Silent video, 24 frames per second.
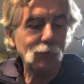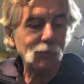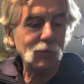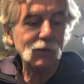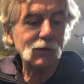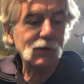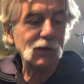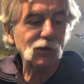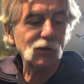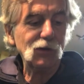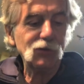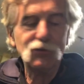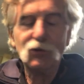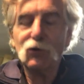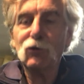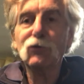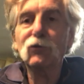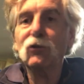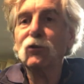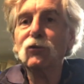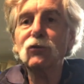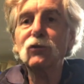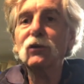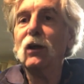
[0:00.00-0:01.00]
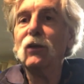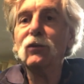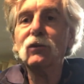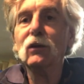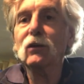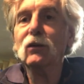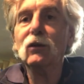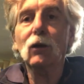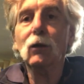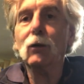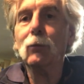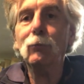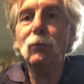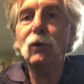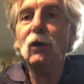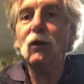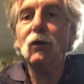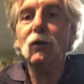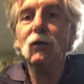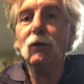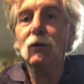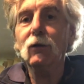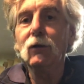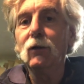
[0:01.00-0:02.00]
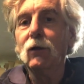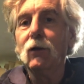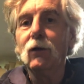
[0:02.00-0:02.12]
There's just nothing to compare